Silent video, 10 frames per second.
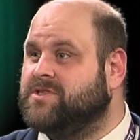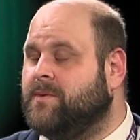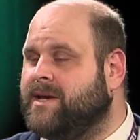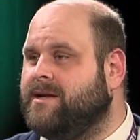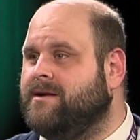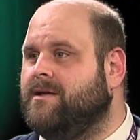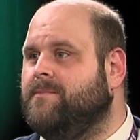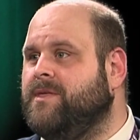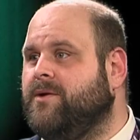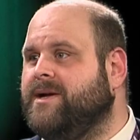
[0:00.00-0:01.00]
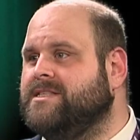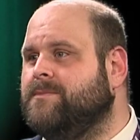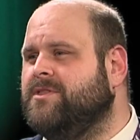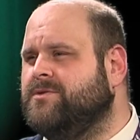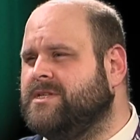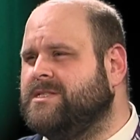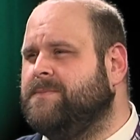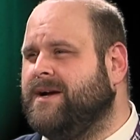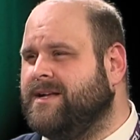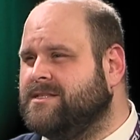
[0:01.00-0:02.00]
so it can ameliorate some of those
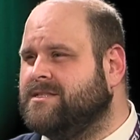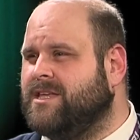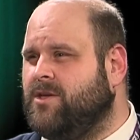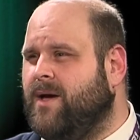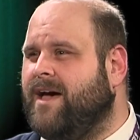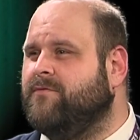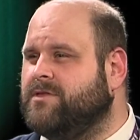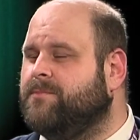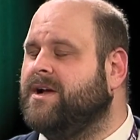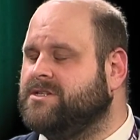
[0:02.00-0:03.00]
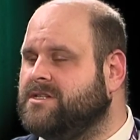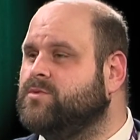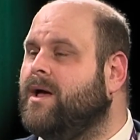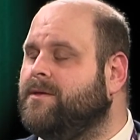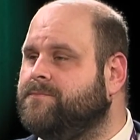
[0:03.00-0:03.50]
experiences that you have with depression as well.